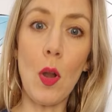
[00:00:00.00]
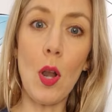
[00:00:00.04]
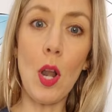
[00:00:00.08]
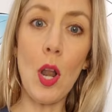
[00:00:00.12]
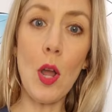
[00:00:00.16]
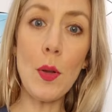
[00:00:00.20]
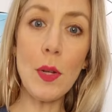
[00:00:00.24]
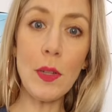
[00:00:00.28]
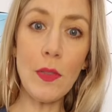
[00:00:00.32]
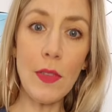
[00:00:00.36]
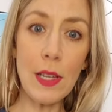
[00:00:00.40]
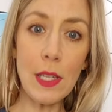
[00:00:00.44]

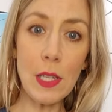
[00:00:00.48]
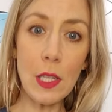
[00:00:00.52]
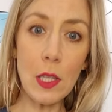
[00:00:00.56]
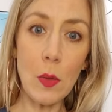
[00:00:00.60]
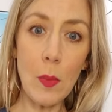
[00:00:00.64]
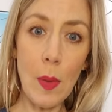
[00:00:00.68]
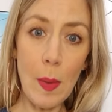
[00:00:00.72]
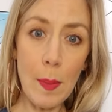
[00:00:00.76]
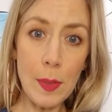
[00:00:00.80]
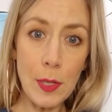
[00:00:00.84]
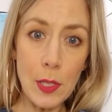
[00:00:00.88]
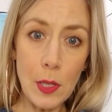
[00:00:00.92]
load of these on
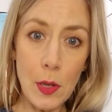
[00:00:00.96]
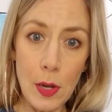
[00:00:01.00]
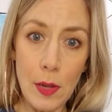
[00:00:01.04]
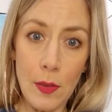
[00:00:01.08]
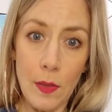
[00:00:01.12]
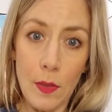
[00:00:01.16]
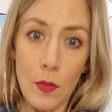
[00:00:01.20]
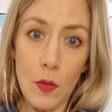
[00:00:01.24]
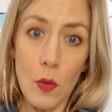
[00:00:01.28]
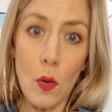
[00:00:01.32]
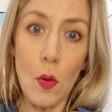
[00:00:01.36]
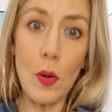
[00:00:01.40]
our website.
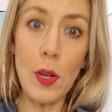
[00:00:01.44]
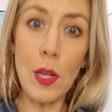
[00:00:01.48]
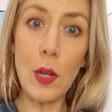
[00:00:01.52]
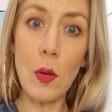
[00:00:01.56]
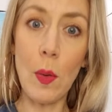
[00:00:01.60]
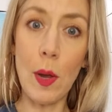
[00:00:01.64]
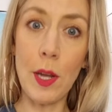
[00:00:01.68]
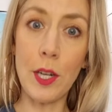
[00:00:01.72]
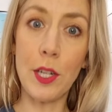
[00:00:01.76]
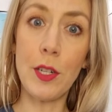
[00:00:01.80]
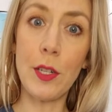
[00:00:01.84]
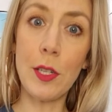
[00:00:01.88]
If you've got any
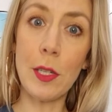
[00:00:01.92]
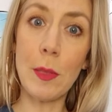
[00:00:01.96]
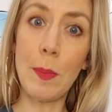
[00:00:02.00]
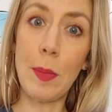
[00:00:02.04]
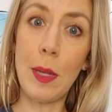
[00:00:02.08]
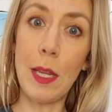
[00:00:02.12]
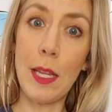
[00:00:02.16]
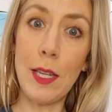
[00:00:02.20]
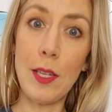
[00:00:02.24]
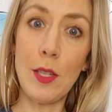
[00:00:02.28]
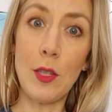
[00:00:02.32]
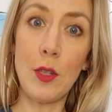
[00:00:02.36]
questions,
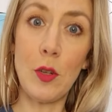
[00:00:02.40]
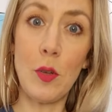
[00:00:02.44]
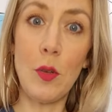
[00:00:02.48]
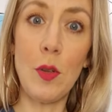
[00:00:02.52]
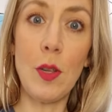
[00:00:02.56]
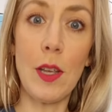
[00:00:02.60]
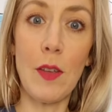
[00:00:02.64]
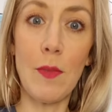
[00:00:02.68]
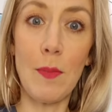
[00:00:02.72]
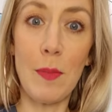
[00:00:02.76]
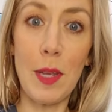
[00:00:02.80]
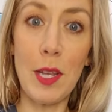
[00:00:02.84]
please do
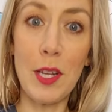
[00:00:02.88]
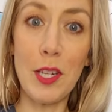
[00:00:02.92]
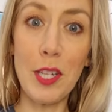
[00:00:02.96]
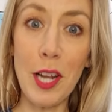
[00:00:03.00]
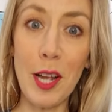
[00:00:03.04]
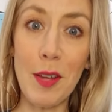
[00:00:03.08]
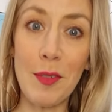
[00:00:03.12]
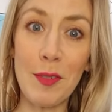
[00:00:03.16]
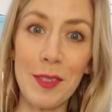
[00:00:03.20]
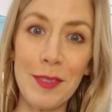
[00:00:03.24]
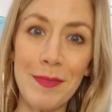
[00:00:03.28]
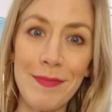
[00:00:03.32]
give me a
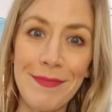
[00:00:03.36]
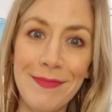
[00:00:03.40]
shout.